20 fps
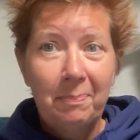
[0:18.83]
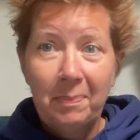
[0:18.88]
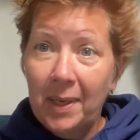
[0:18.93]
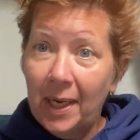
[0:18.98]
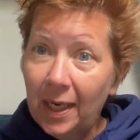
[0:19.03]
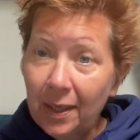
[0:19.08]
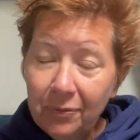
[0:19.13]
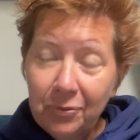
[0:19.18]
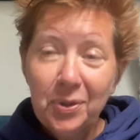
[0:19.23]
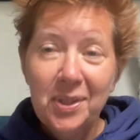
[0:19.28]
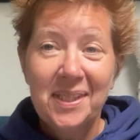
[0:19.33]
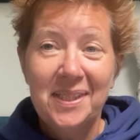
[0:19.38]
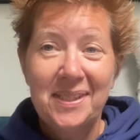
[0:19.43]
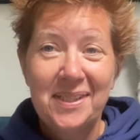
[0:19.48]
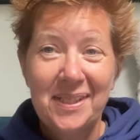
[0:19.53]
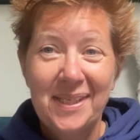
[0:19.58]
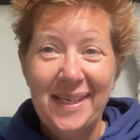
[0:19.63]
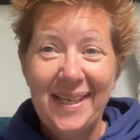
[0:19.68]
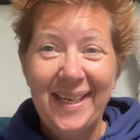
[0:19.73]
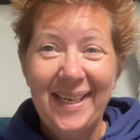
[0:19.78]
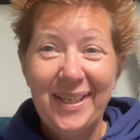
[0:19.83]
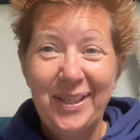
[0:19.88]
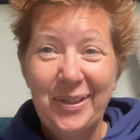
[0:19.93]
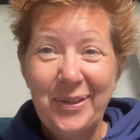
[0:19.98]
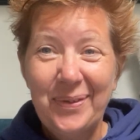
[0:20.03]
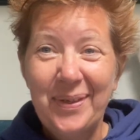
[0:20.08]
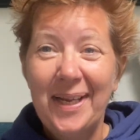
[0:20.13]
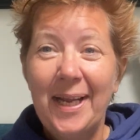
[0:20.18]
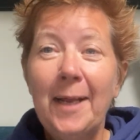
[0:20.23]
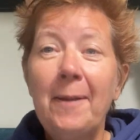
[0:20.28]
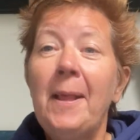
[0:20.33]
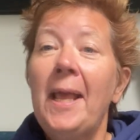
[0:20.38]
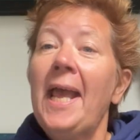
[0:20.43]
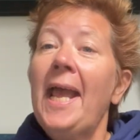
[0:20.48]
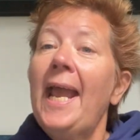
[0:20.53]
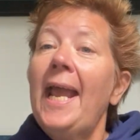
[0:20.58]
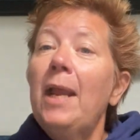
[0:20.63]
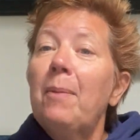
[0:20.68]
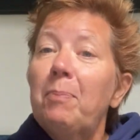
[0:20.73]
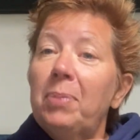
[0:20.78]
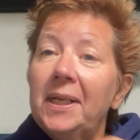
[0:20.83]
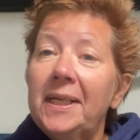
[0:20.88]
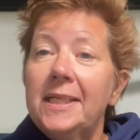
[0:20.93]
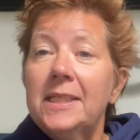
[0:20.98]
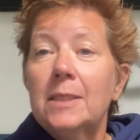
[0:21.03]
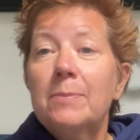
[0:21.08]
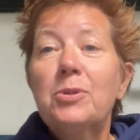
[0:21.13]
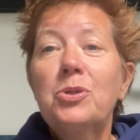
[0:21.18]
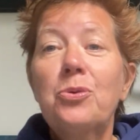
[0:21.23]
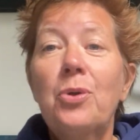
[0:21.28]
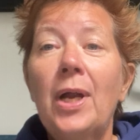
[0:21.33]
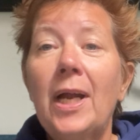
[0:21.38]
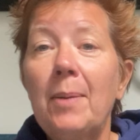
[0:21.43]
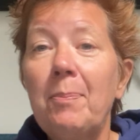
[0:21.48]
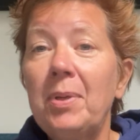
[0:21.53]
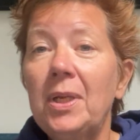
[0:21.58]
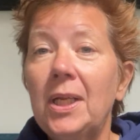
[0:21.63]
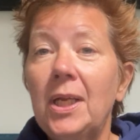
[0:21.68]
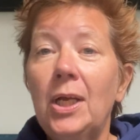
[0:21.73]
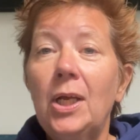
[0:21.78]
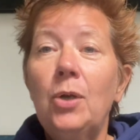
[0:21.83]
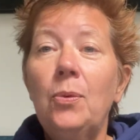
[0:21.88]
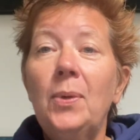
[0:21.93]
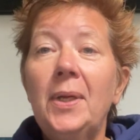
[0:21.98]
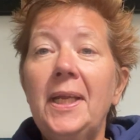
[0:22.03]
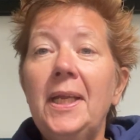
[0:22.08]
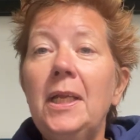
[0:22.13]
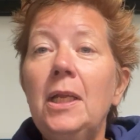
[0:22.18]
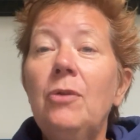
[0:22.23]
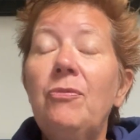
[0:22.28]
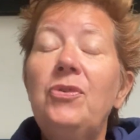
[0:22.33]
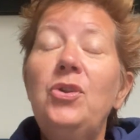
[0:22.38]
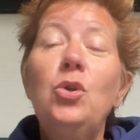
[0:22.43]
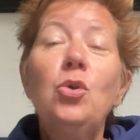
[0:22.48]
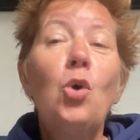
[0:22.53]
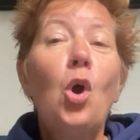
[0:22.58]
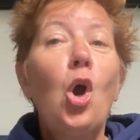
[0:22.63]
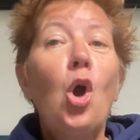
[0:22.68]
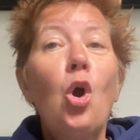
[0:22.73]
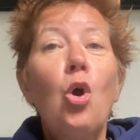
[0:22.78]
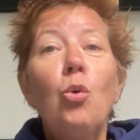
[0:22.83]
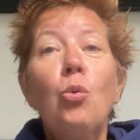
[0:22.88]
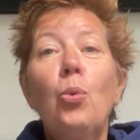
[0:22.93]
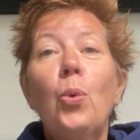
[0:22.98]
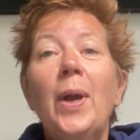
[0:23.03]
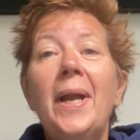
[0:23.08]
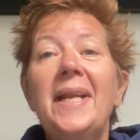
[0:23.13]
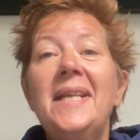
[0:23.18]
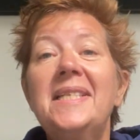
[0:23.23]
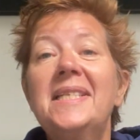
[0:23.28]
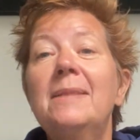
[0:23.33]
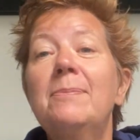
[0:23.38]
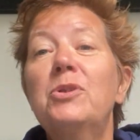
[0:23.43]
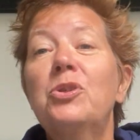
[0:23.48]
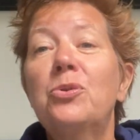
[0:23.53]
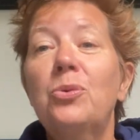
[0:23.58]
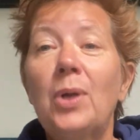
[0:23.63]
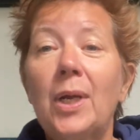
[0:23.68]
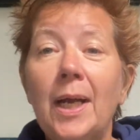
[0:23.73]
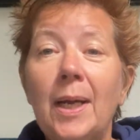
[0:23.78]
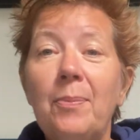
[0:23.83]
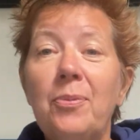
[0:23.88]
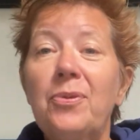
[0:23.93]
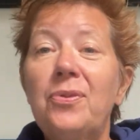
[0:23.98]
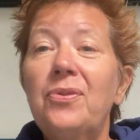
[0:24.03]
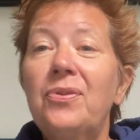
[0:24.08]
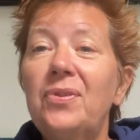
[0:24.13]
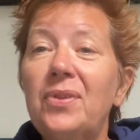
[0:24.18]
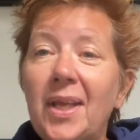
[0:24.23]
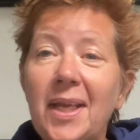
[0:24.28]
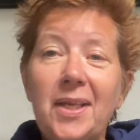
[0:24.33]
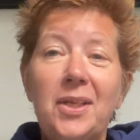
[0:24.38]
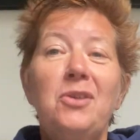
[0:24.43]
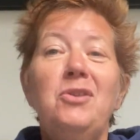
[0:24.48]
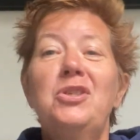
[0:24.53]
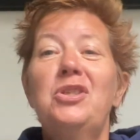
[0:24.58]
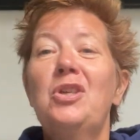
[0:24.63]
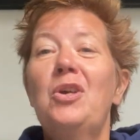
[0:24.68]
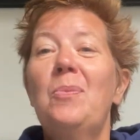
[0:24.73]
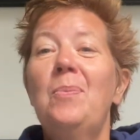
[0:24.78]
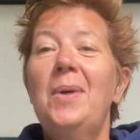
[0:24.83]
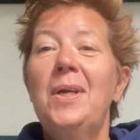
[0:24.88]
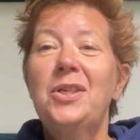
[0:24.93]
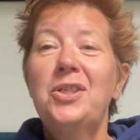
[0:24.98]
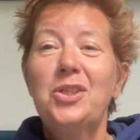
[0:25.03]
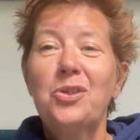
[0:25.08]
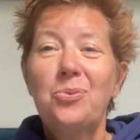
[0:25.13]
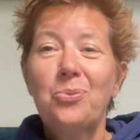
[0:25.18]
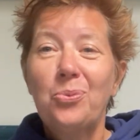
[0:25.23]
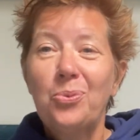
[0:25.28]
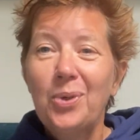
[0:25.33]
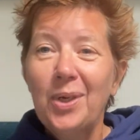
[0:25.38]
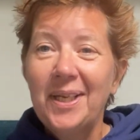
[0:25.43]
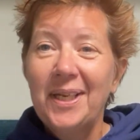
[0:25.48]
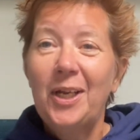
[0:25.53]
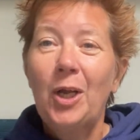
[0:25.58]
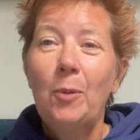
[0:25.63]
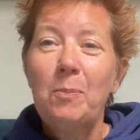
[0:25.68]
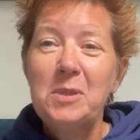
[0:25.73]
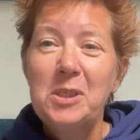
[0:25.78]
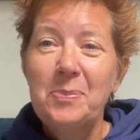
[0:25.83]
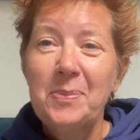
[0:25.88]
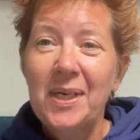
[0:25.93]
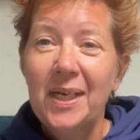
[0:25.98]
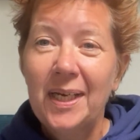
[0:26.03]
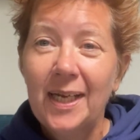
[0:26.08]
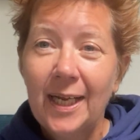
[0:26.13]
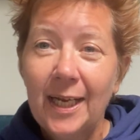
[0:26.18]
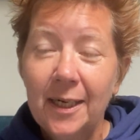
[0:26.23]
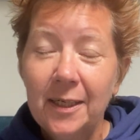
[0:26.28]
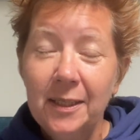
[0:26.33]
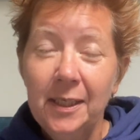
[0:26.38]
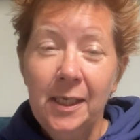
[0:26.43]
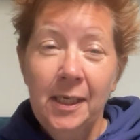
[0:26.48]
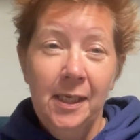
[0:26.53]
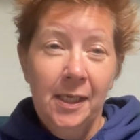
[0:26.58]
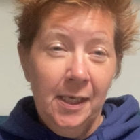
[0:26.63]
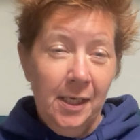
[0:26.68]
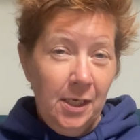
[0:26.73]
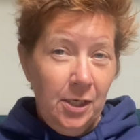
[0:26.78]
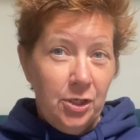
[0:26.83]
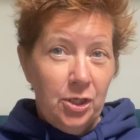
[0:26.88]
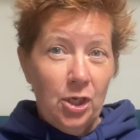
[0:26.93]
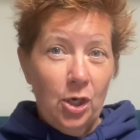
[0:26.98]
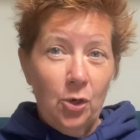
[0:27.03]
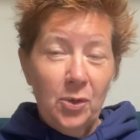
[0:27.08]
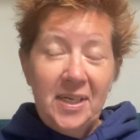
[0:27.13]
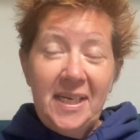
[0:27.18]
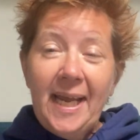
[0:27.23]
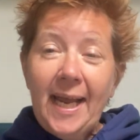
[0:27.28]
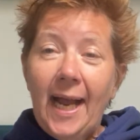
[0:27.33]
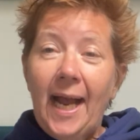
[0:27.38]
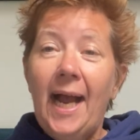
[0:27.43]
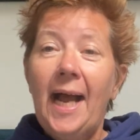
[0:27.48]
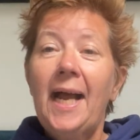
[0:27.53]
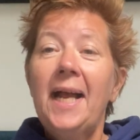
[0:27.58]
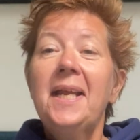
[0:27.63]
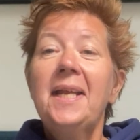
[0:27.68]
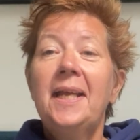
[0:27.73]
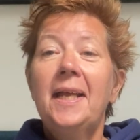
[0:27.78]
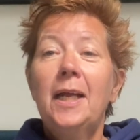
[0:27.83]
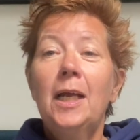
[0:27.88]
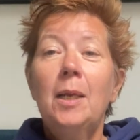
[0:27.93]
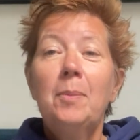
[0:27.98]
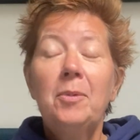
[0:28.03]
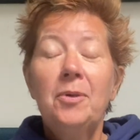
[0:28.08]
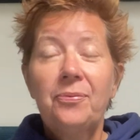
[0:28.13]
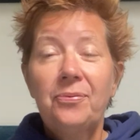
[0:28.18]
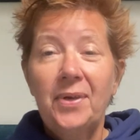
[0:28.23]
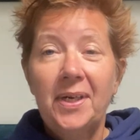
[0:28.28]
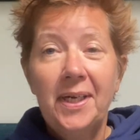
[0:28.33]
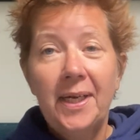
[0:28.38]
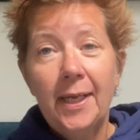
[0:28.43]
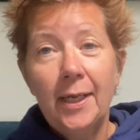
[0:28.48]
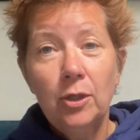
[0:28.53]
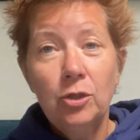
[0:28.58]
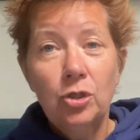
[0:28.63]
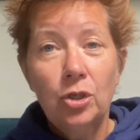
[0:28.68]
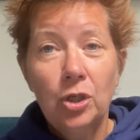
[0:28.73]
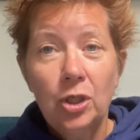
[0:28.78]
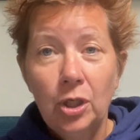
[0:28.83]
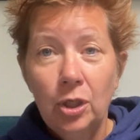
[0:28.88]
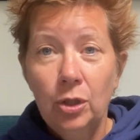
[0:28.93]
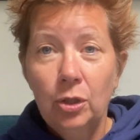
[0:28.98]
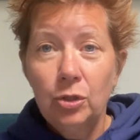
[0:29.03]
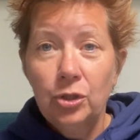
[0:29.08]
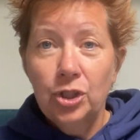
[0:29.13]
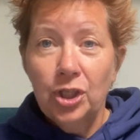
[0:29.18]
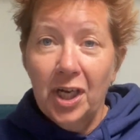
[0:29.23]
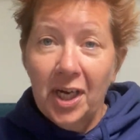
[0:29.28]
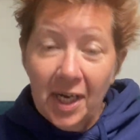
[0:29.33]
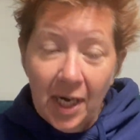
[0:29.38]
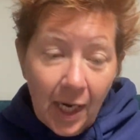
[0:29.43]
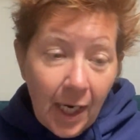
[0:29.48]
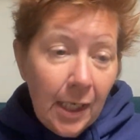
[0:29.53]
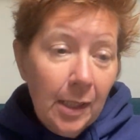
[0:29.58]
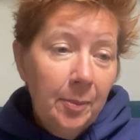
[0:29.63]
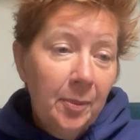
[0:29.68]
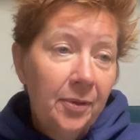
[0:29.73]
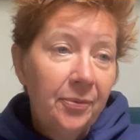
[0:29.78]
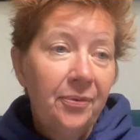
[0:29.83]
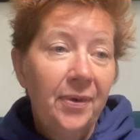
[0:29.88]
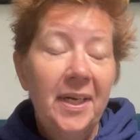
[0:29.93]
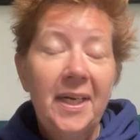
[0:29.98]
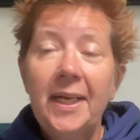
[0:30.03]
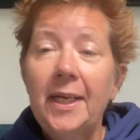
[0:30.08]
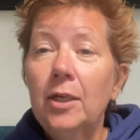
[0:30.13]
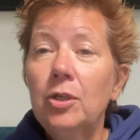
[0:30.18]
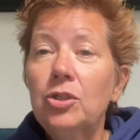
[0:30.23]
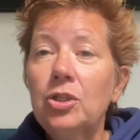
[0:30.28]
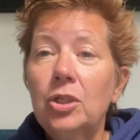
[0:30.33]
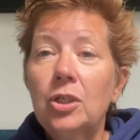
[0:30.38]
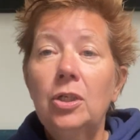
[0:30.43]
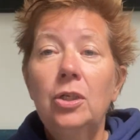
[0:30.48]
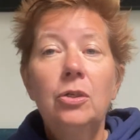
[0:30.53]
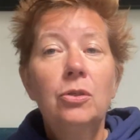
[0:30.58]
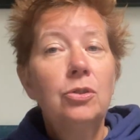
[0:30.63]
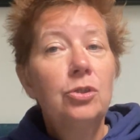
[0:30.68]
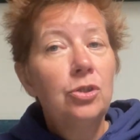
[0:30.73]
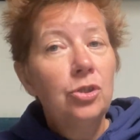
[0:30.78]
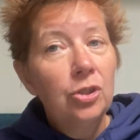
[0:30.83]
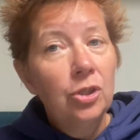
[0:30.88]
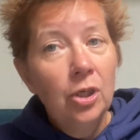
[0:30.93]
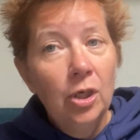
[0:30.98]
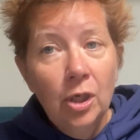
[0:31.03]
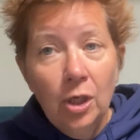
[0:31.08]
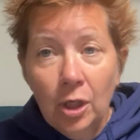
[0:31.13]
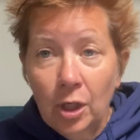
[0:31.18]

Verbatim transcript: poverty today, okay? Hey, please subscribe below if you already subscribed. Thank you so much. It really helps me a lot. So yeah, I am a financial coach and I am a financial coach